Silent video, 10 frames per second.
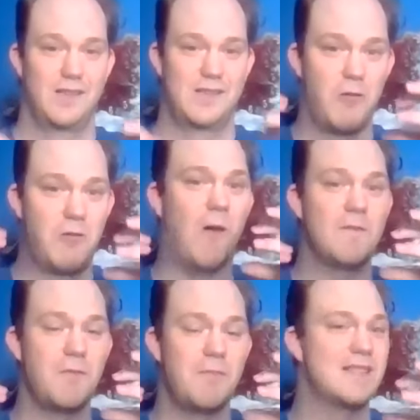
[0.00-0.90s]
So it
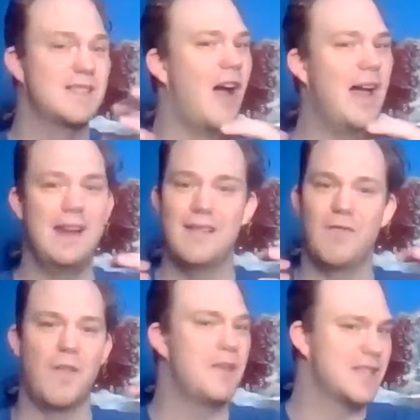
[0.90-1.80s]
goes from this tiny,
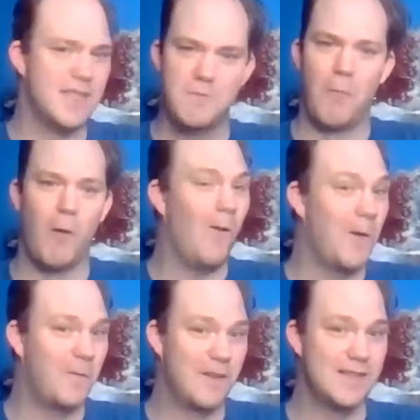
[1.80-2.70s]
from this
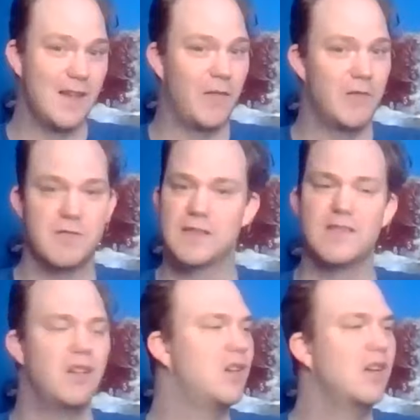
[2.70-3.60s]
smaller facility, which
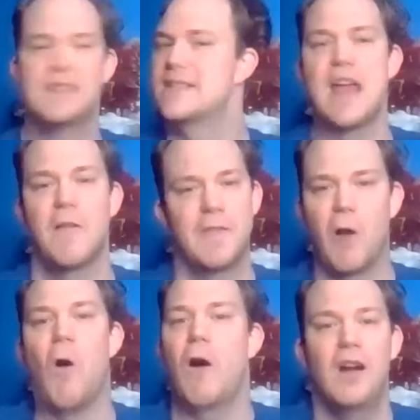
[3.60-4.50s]
was
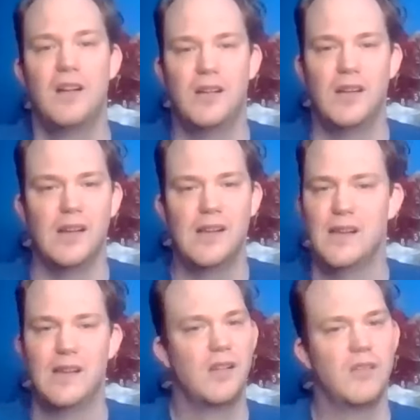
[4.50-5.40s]
state-of-the-art,
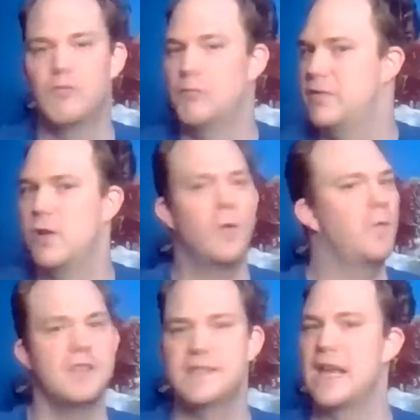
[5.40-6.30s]

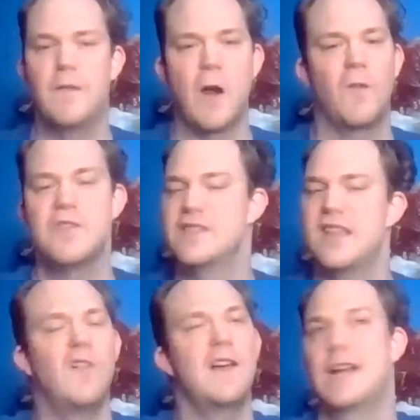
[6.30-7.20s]
beautiful state-of-the-art
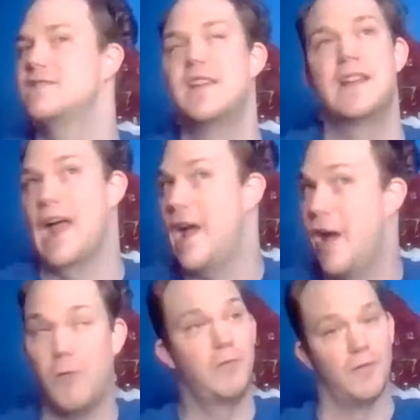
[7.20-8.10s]
facility, to
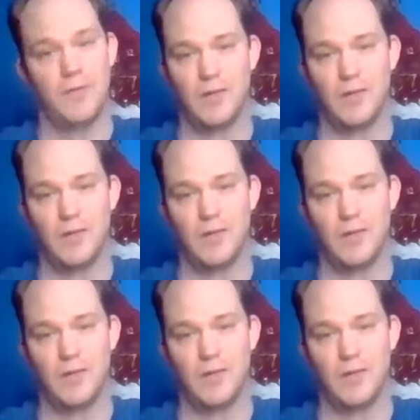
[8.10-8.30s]
now